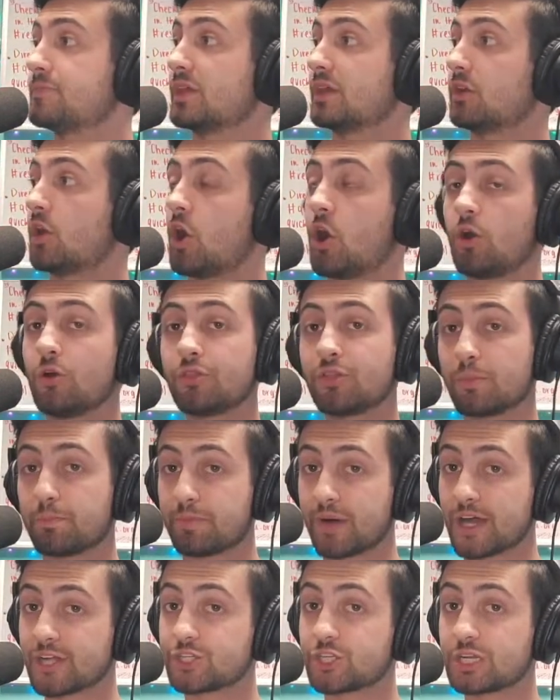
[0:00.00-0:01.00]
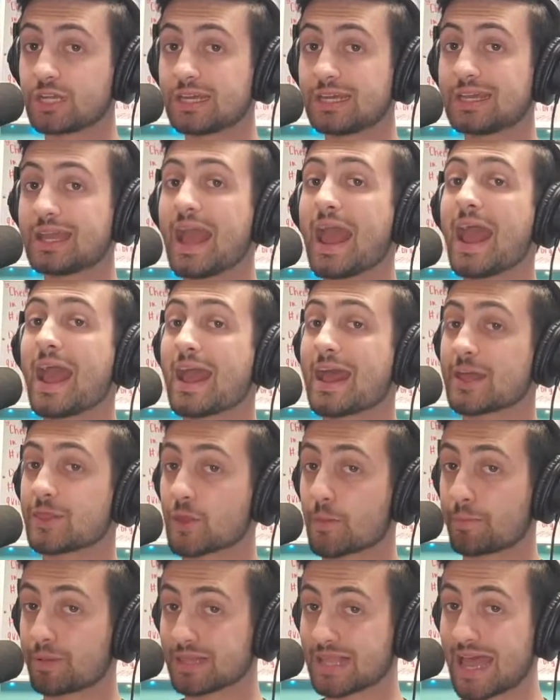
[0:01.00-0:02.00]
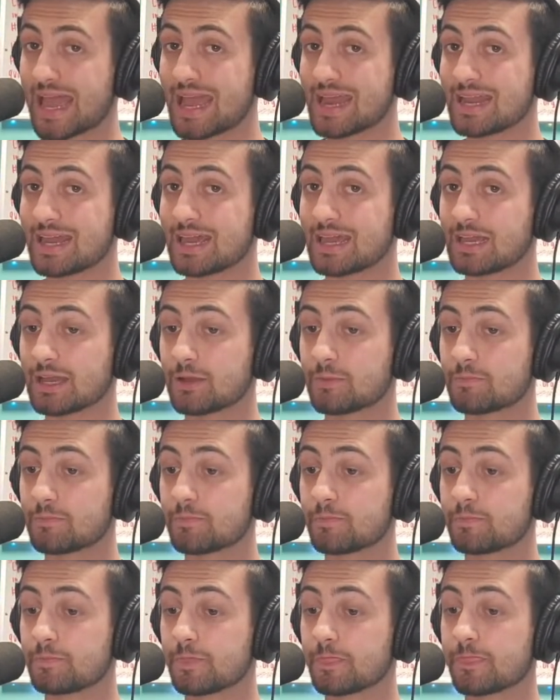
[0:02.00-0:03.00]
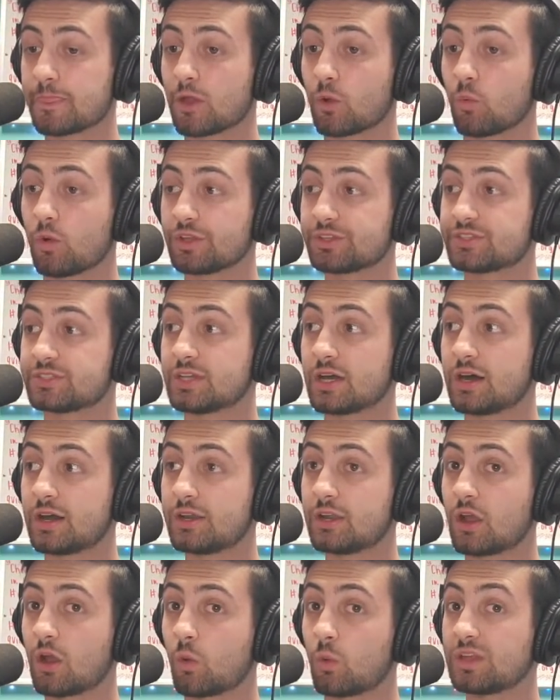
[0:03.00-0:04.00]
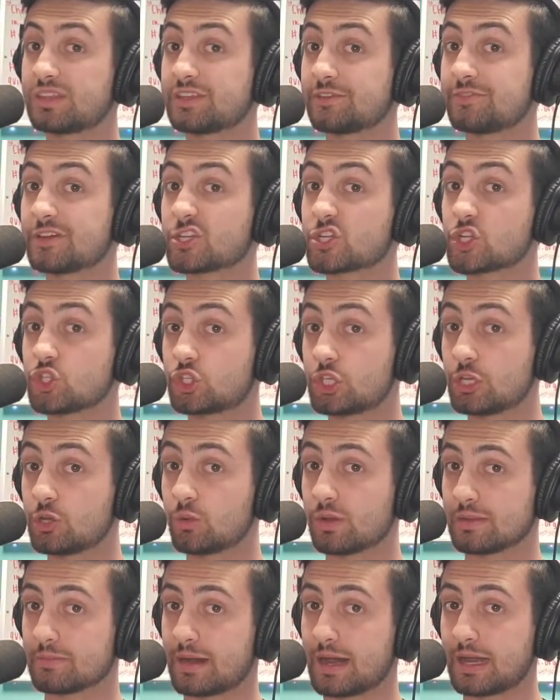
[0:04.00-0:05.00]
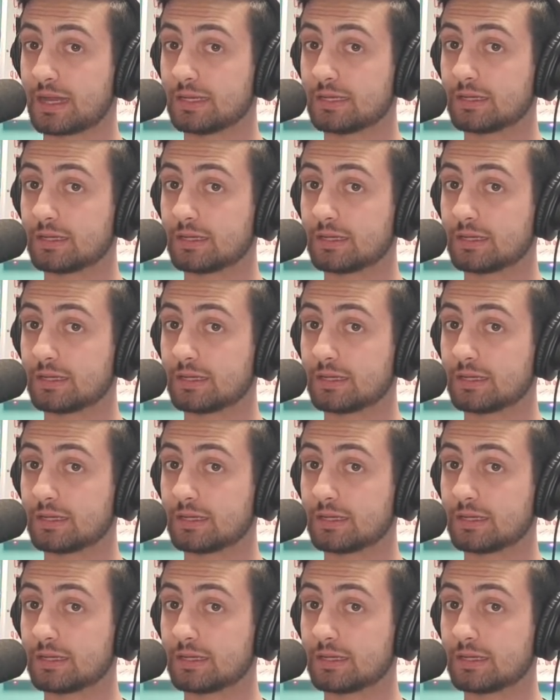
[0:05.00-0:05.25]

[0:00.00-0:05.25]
all the budgeting and the planning was done with Division II in mind.